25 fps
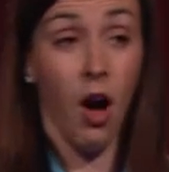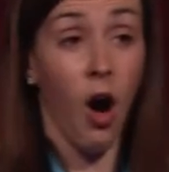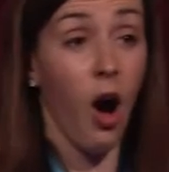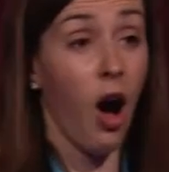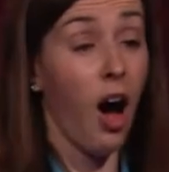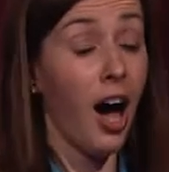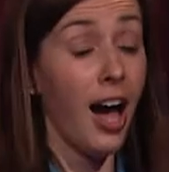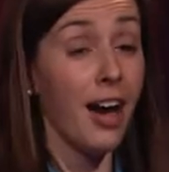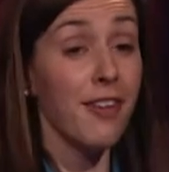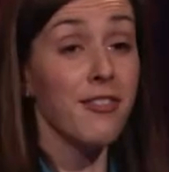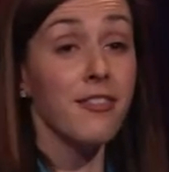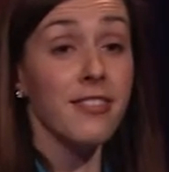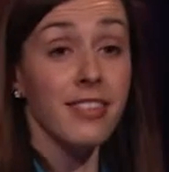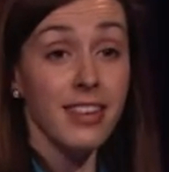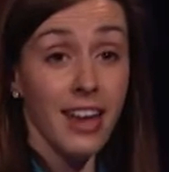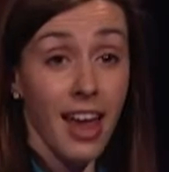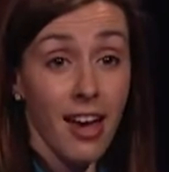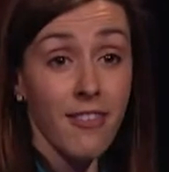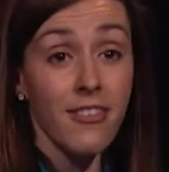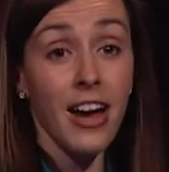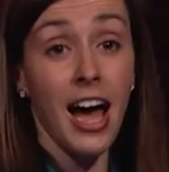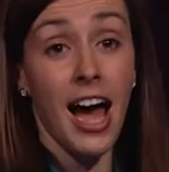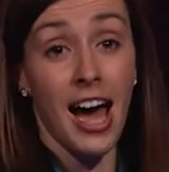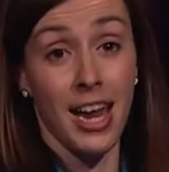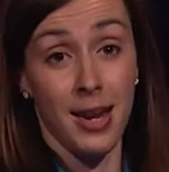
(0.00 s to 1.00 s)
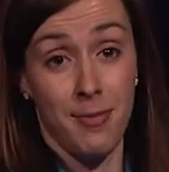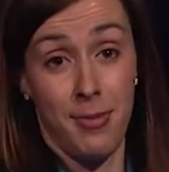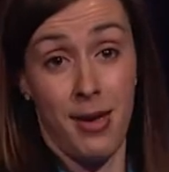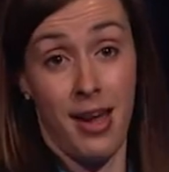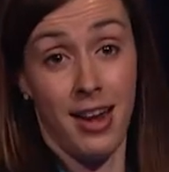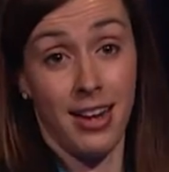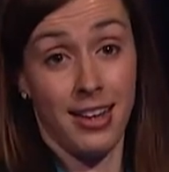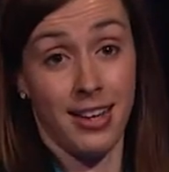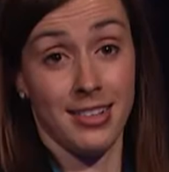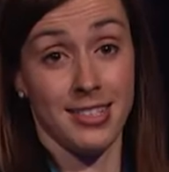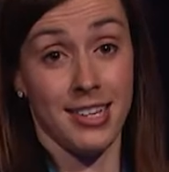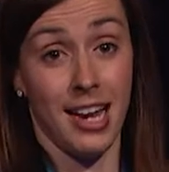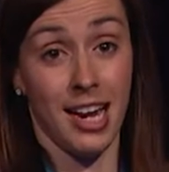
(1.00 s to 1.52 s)
I have never had a
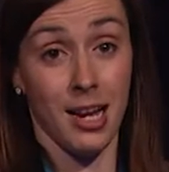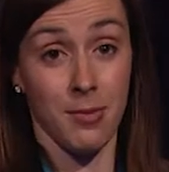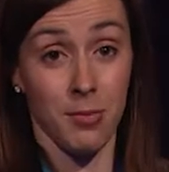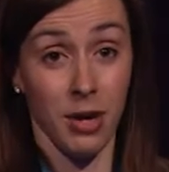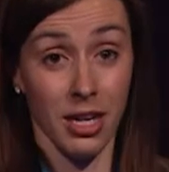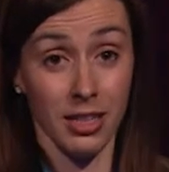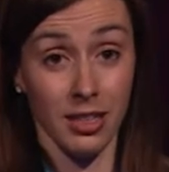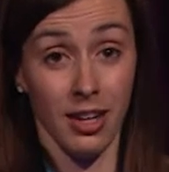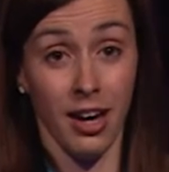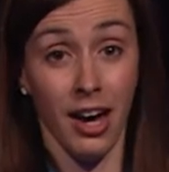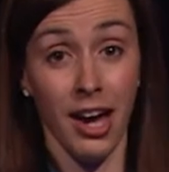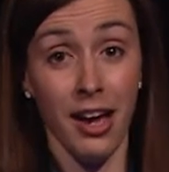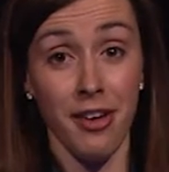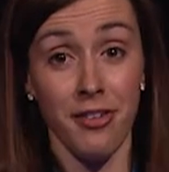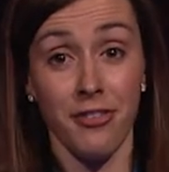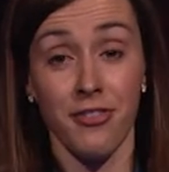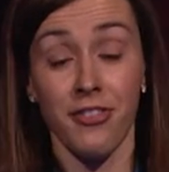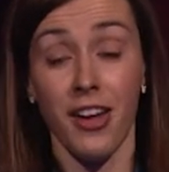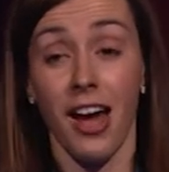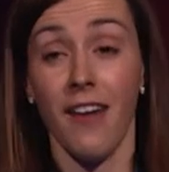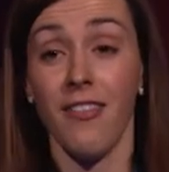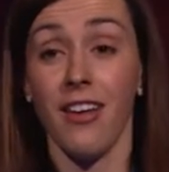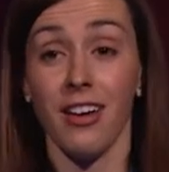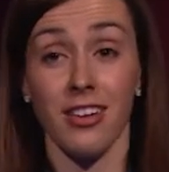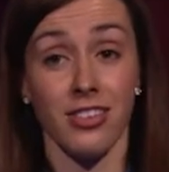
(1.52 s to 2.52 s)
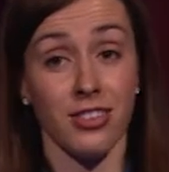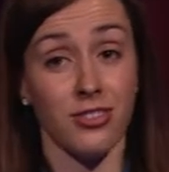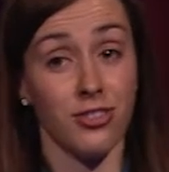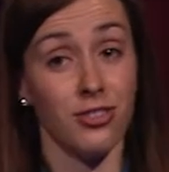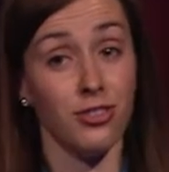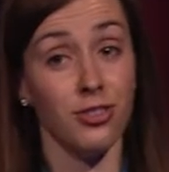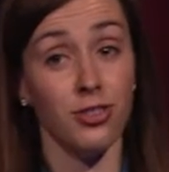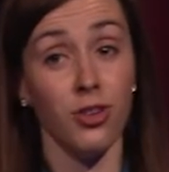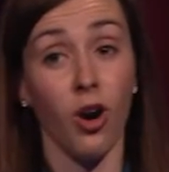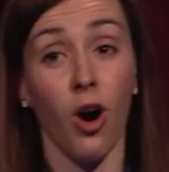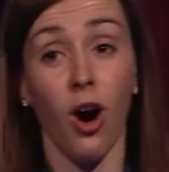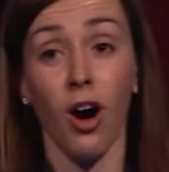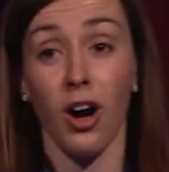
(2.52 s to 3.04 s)
panic attack in my life, and that is
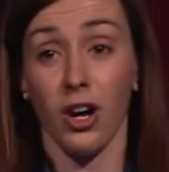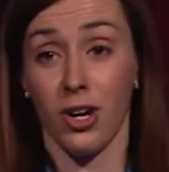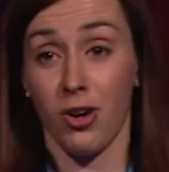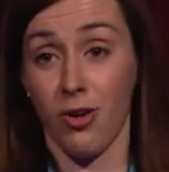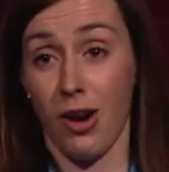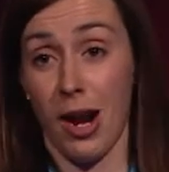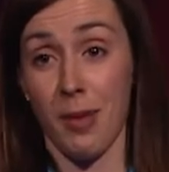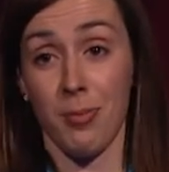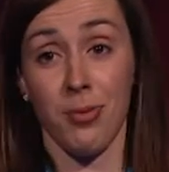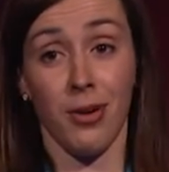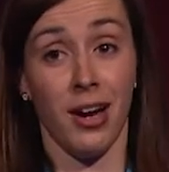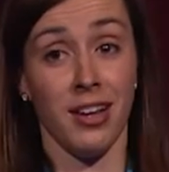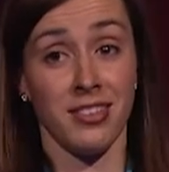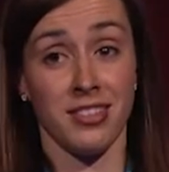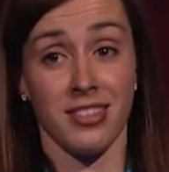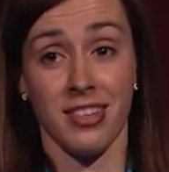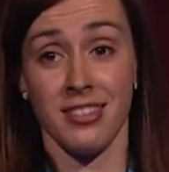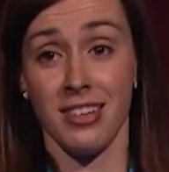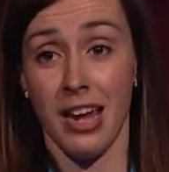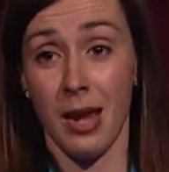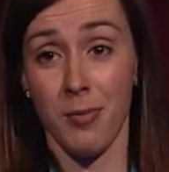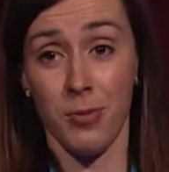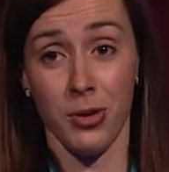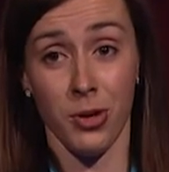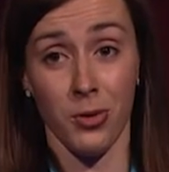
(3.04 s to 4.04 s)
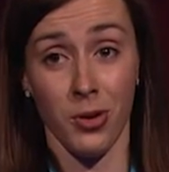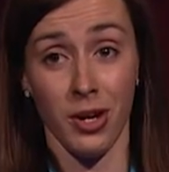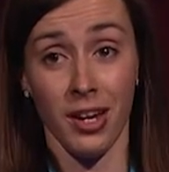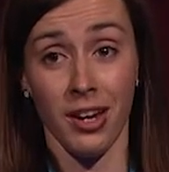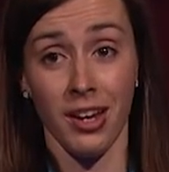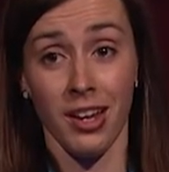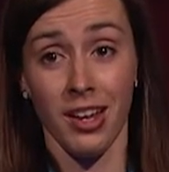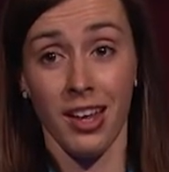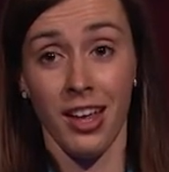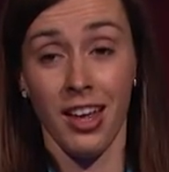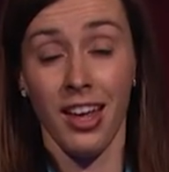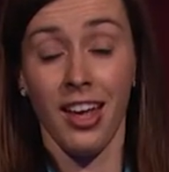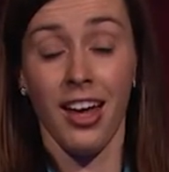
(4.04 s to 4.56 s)
not a great place to debut it.
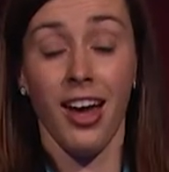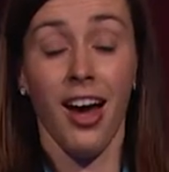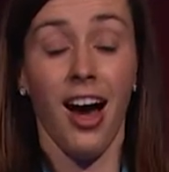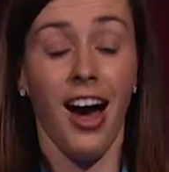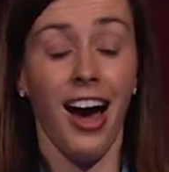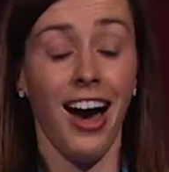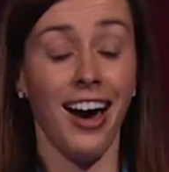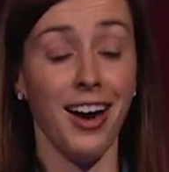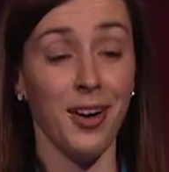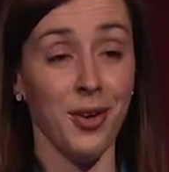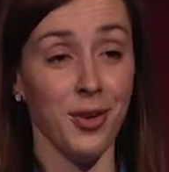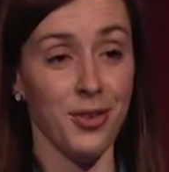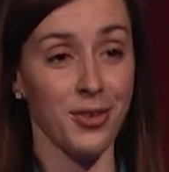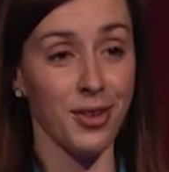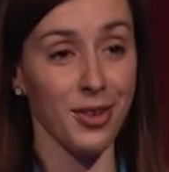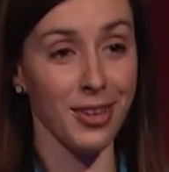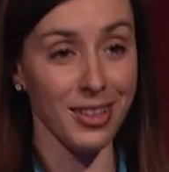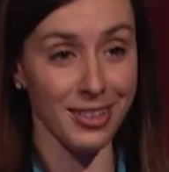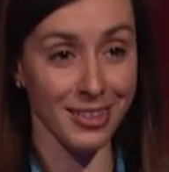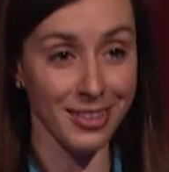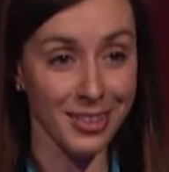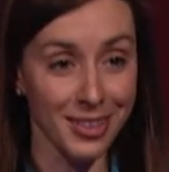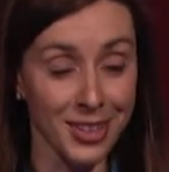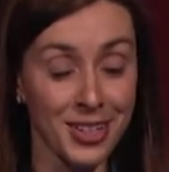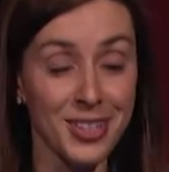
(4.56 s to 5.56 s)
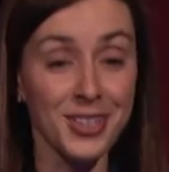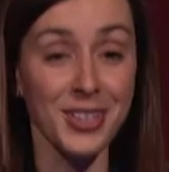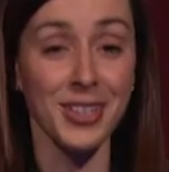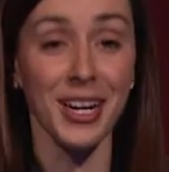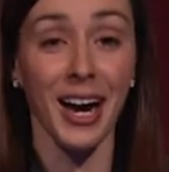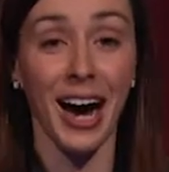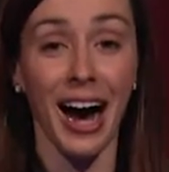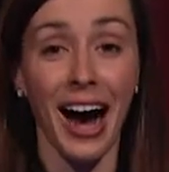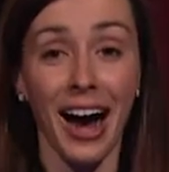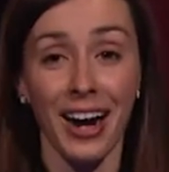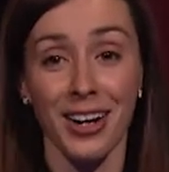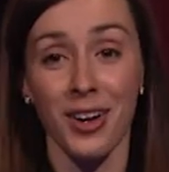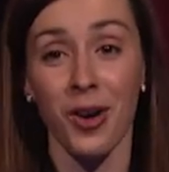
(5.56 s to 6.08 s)
I was literally
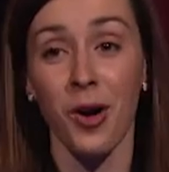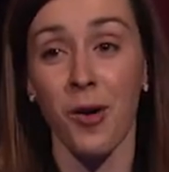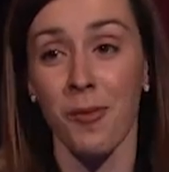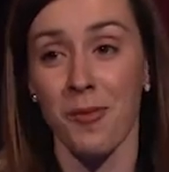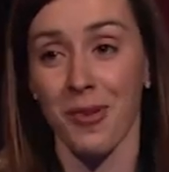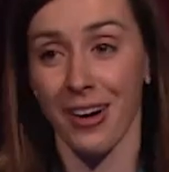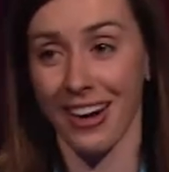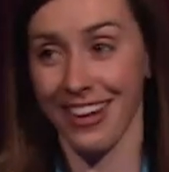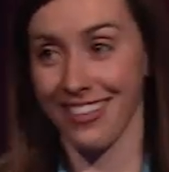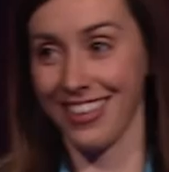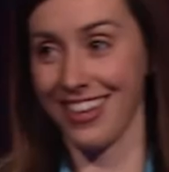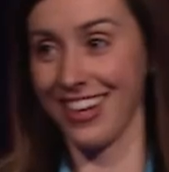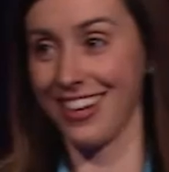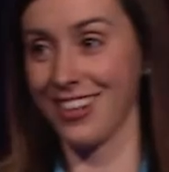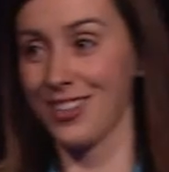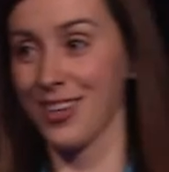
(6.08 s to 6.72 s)
hardcore breathing,